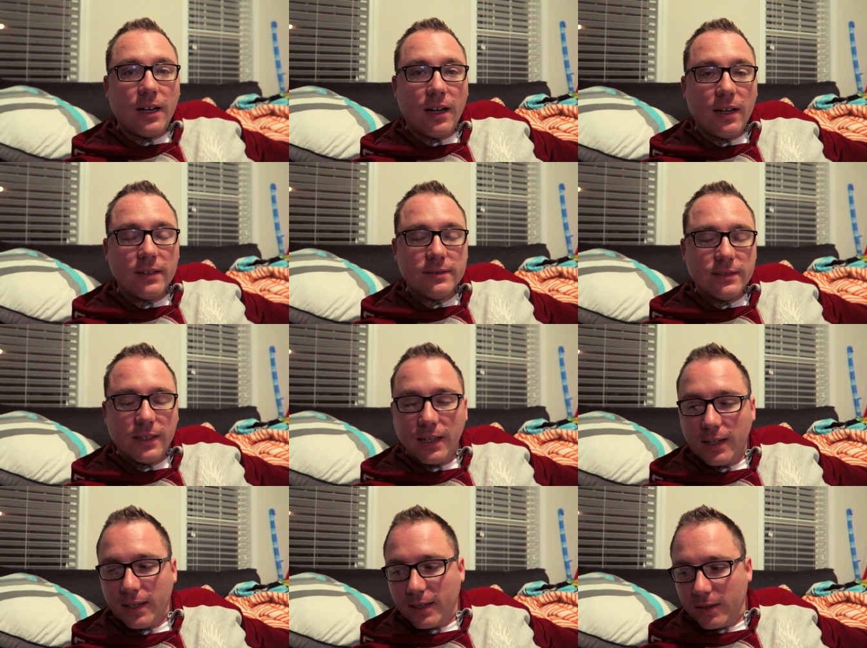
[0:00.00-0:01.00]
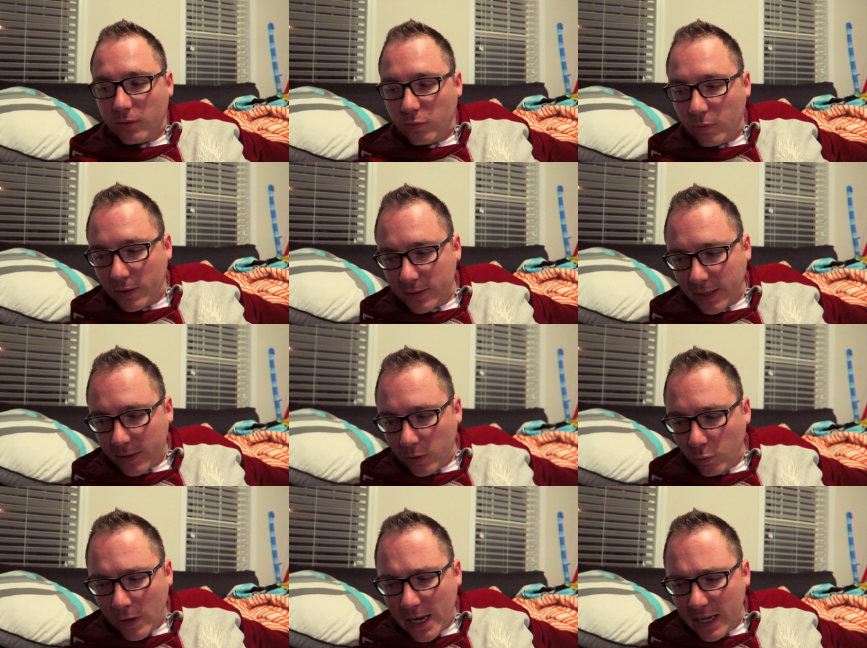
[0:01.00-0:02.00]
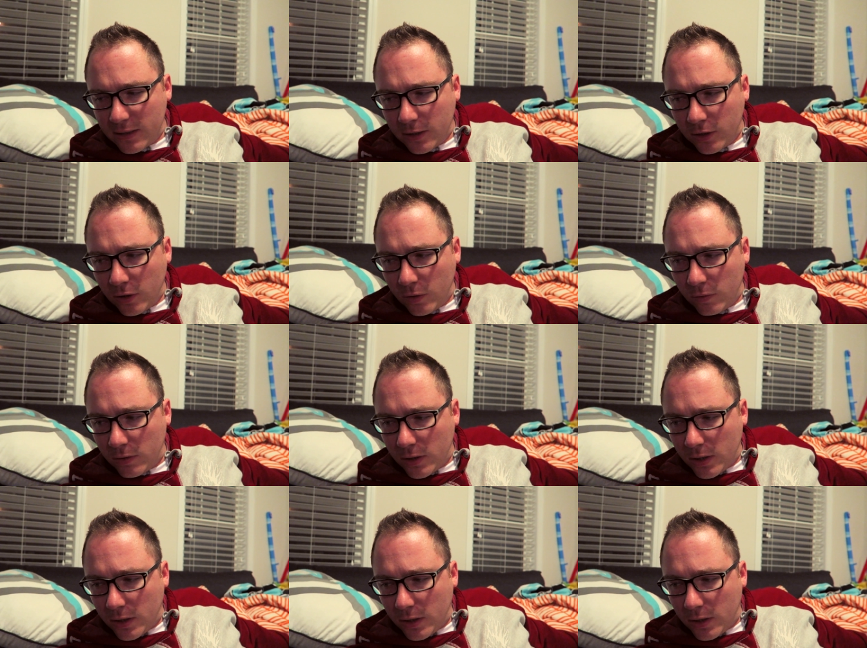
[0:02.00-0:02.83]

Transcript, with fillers: on one like a while ago.